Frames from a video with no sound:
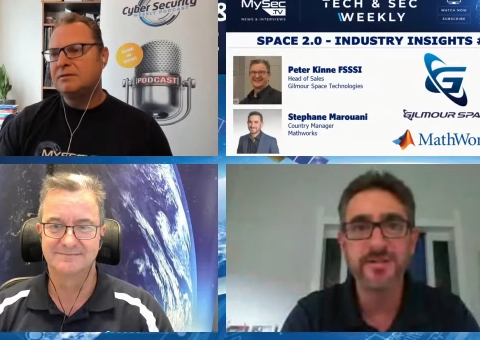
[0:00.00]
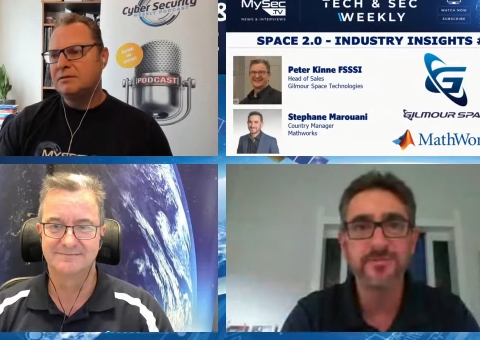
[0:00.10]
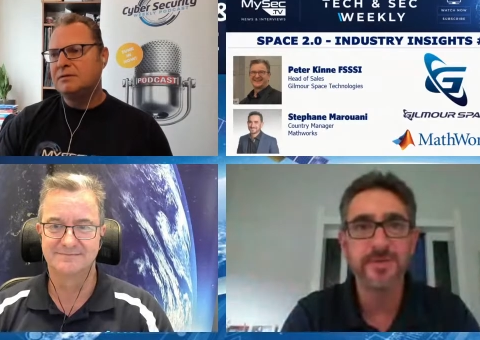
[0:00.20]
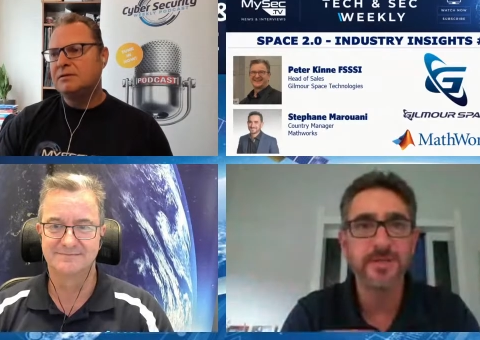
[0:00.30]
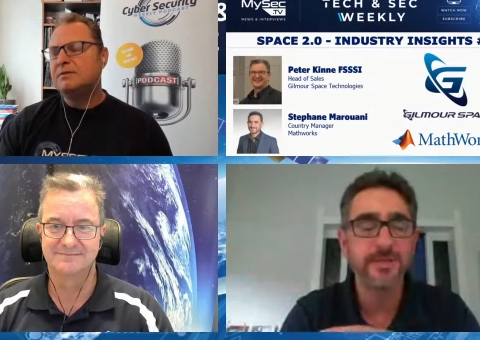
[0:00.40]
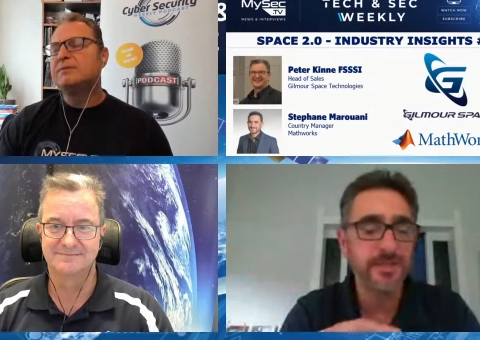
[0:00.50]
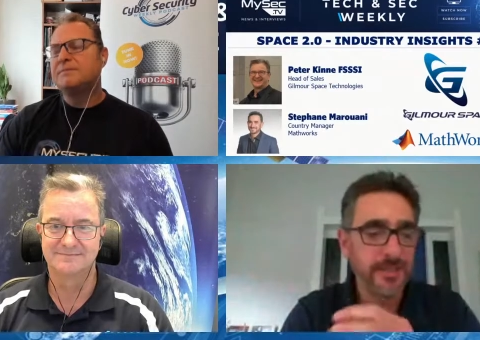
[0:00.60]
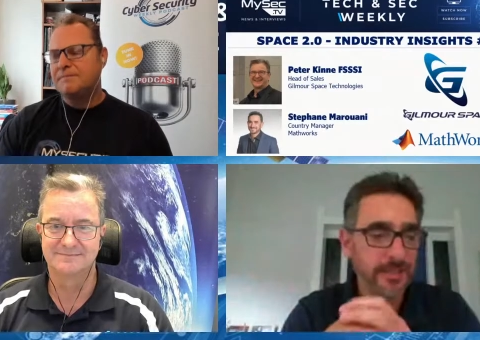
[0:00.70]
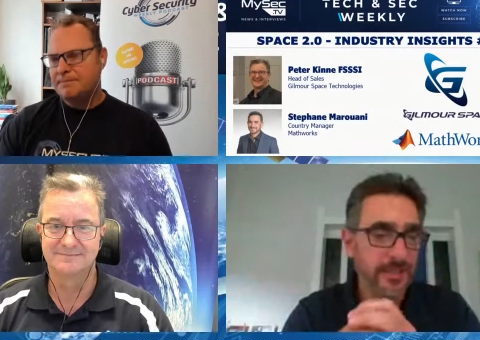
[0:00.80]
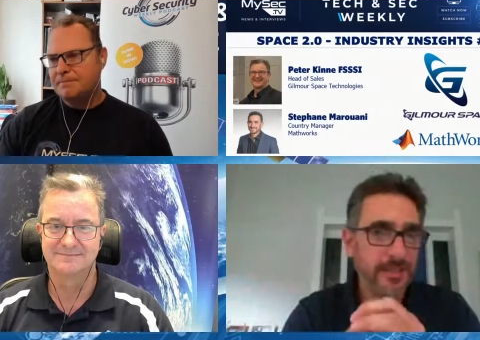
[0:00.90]
Speaker 1: as well.
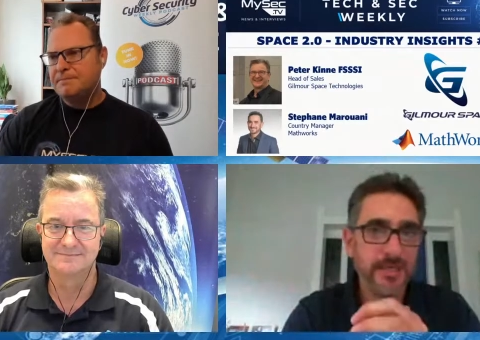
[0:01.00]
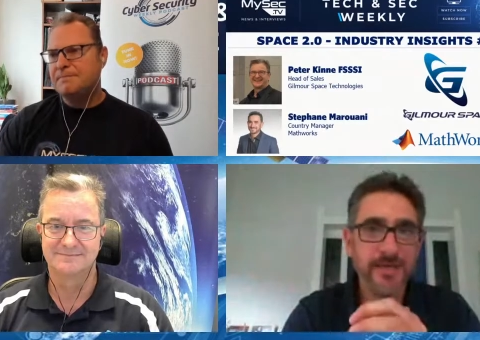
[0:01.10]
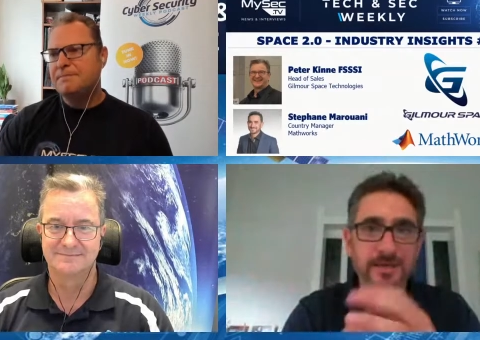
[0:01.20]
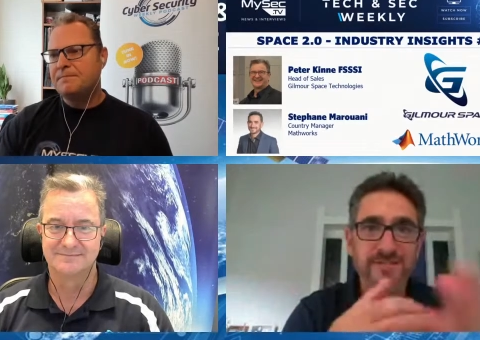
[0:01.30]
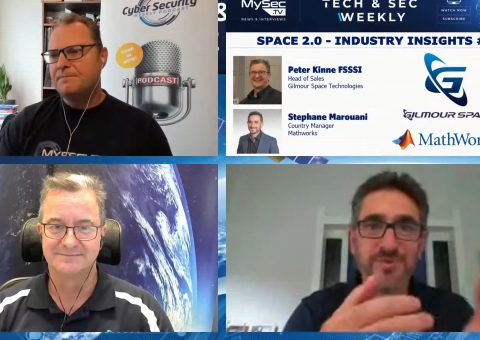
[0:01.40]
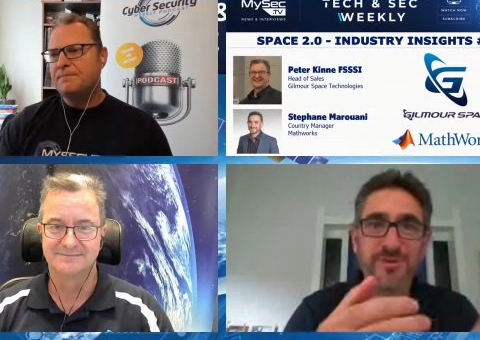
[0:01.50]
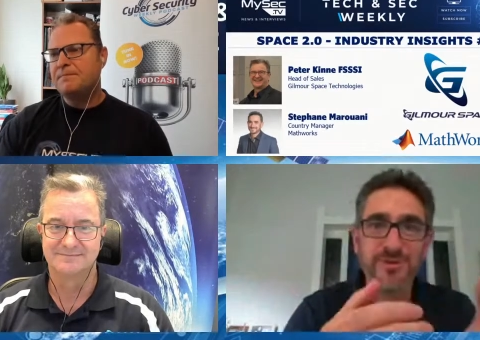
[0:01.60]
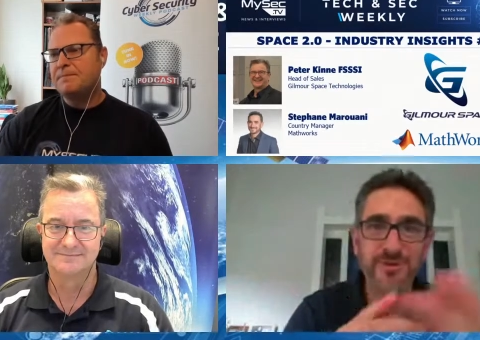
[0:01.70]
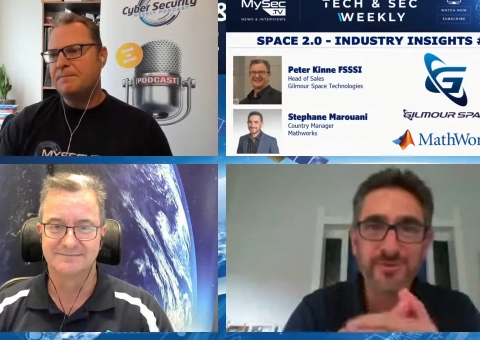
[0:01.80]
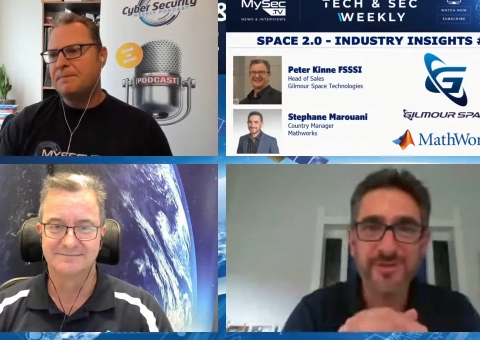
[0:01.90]
Uh, as
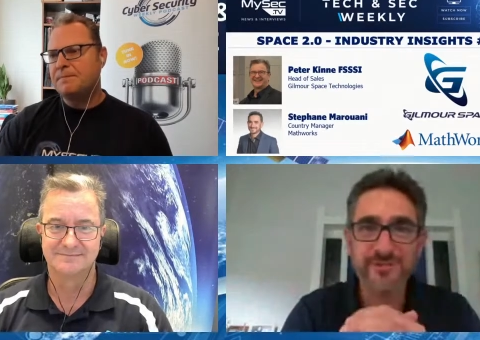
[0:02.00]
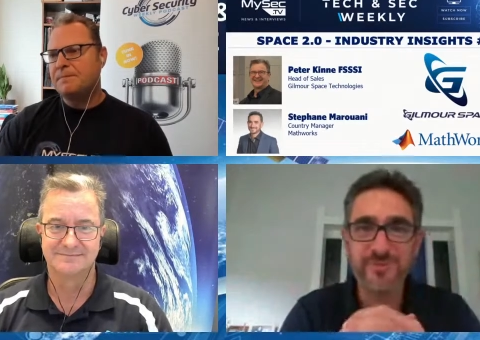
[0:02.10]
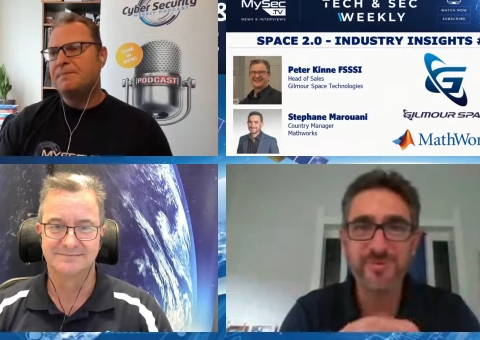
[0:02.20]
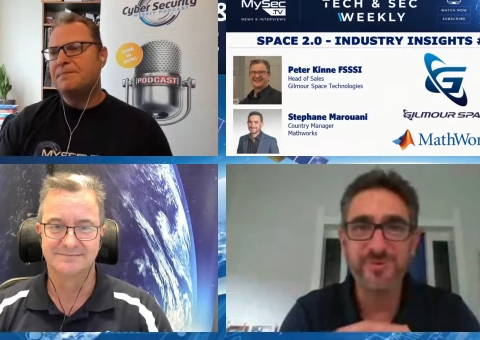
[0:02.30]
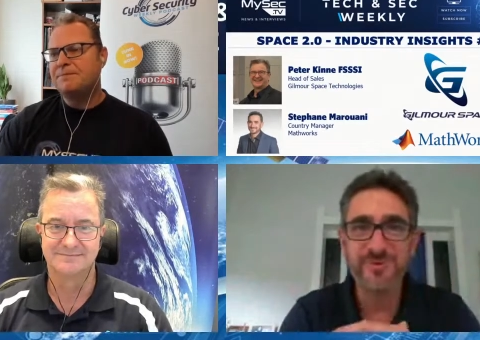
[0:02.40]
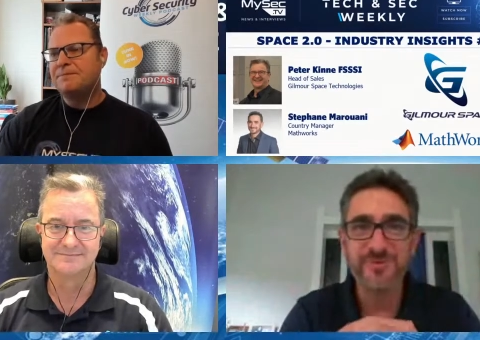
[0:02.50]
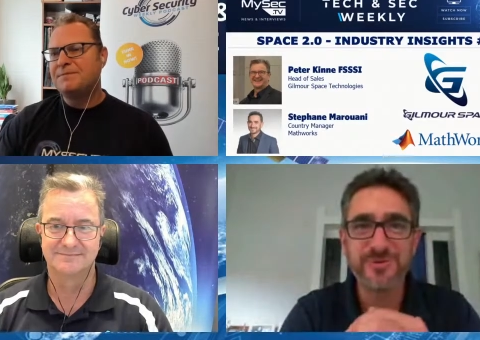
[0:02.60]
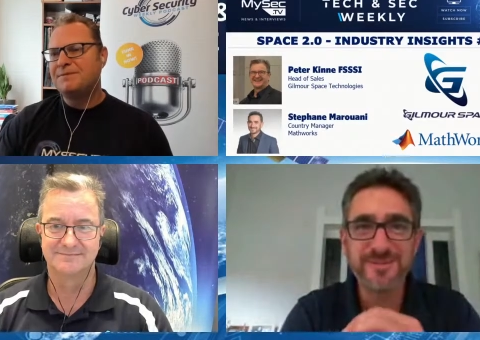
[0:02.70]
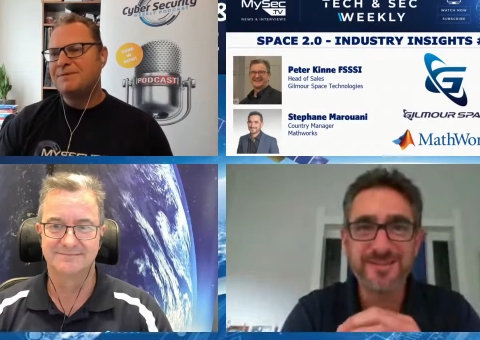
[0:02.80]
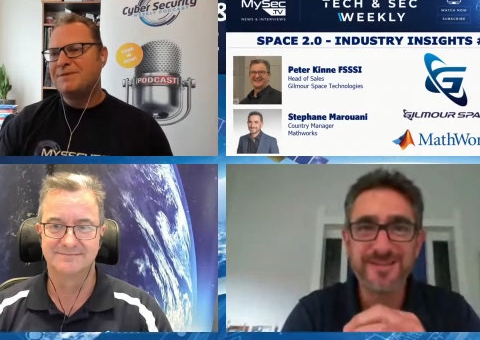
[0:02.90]
Peter knows, we have people in
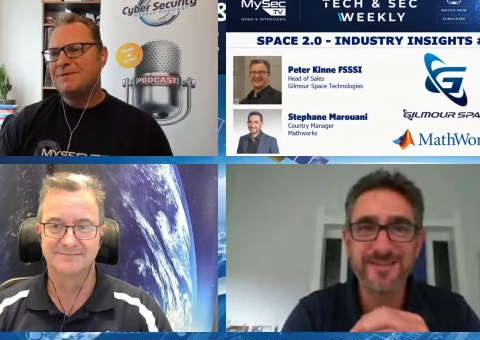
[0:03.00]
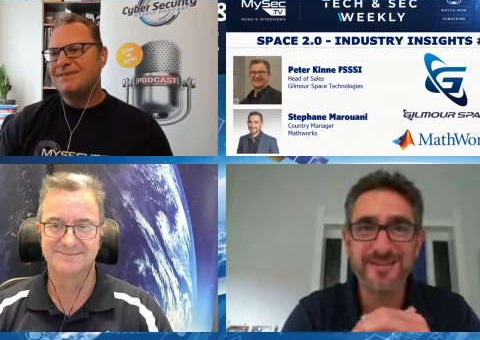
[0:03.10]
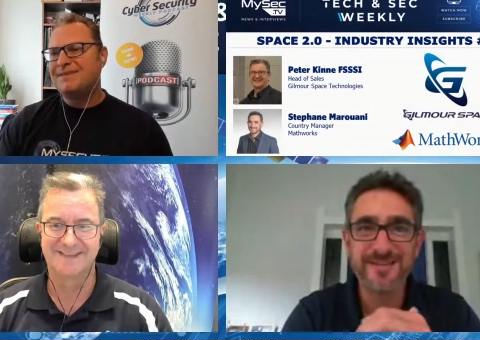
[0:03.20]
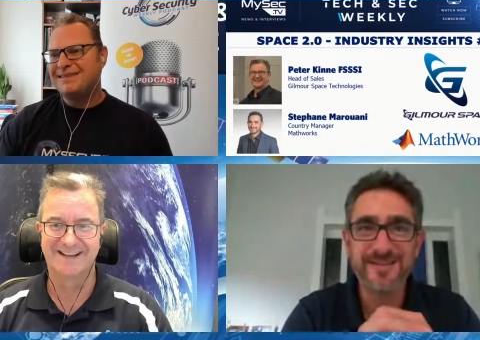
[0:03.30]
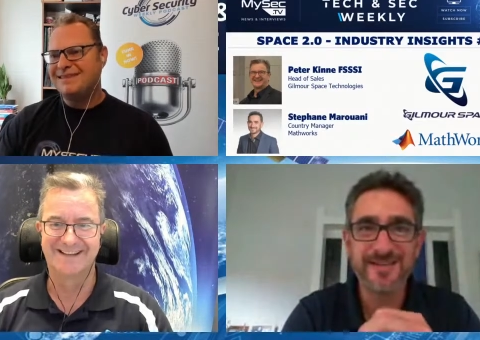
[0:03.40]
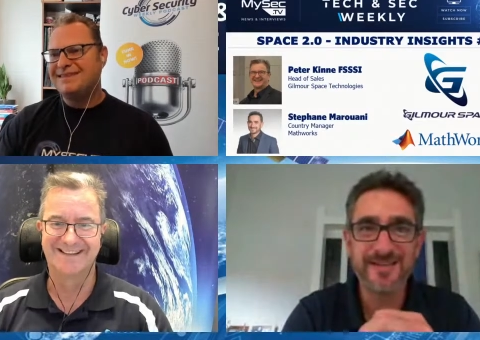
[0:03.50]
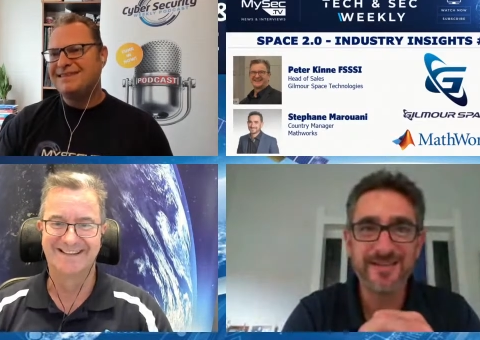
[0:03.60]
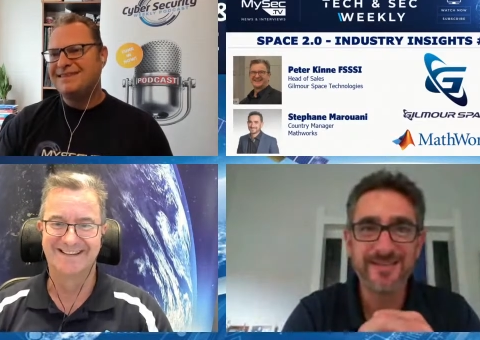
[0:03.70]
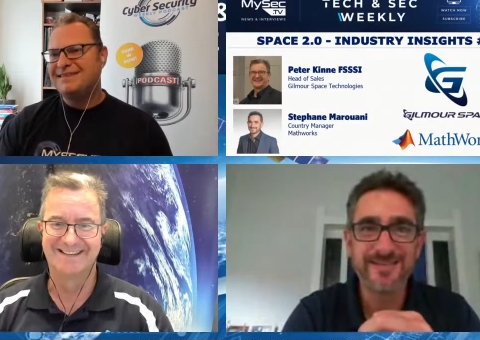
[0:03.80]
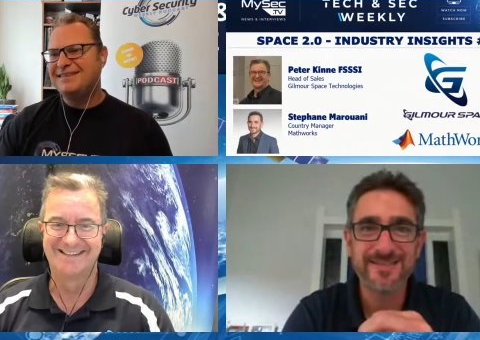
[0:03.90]
Queensland,
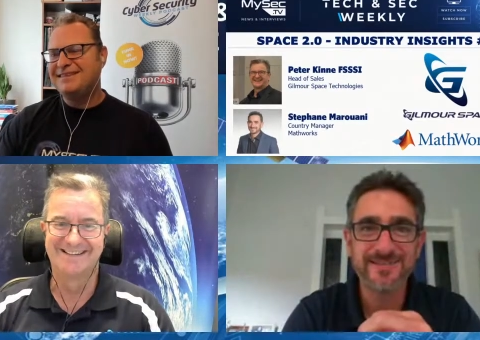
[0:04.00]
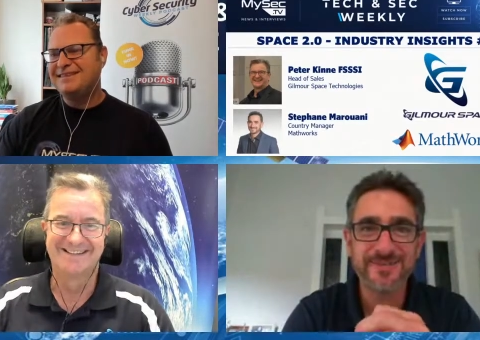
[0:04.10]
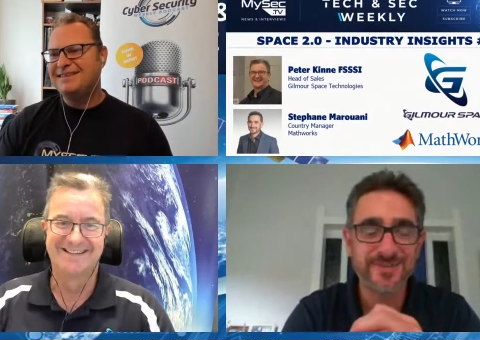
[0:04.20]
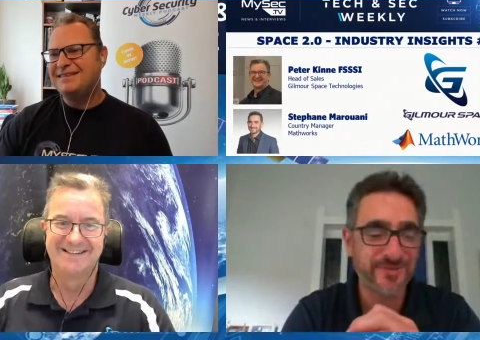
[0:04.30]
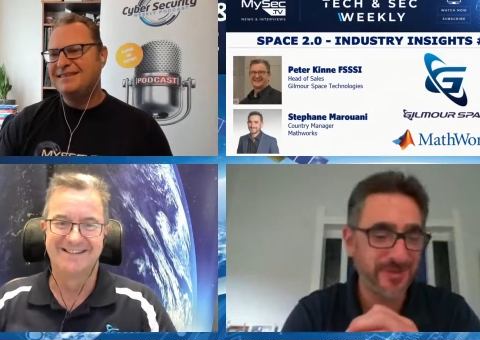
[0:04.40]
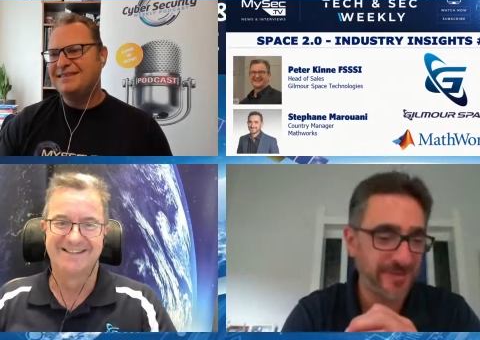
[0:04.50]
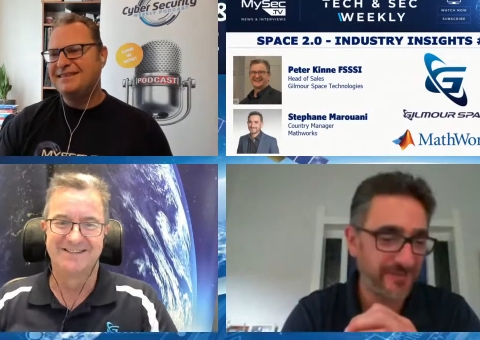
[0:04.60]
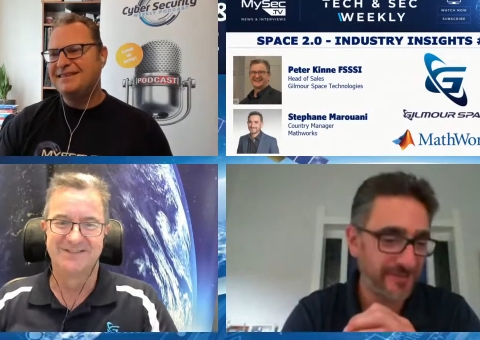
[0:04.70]
uh, South Australia,